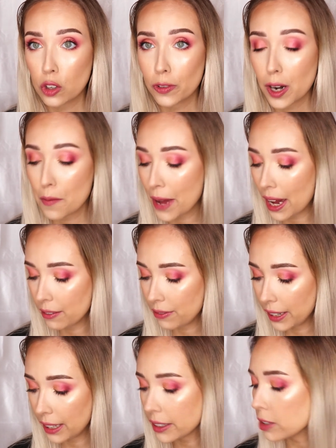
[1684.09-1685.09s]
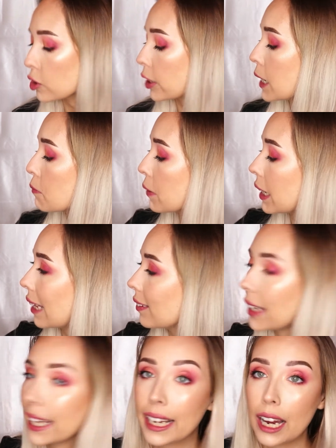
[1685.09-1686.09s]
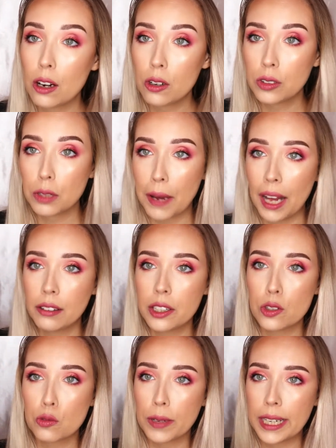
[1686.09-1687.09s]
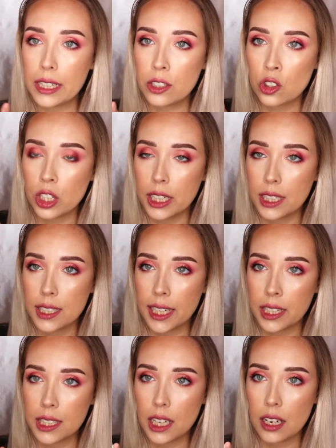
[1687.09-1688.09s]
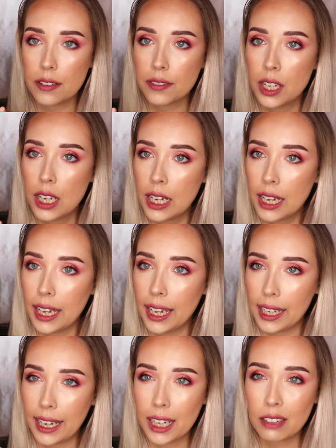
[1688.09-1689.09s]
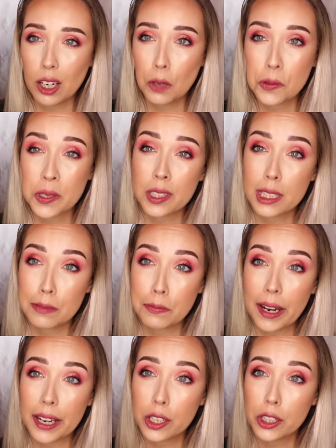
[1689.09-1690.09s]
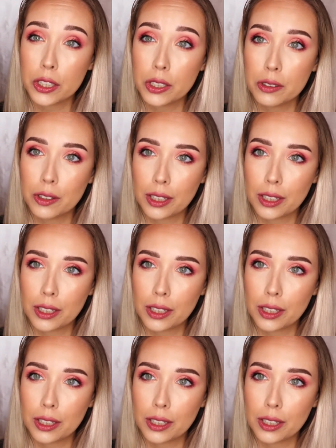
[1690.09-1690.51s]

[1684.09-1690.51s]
So if you're a matte fan, that's great. But I like how the palette is arranged in a sense of it kind of helps inspire you.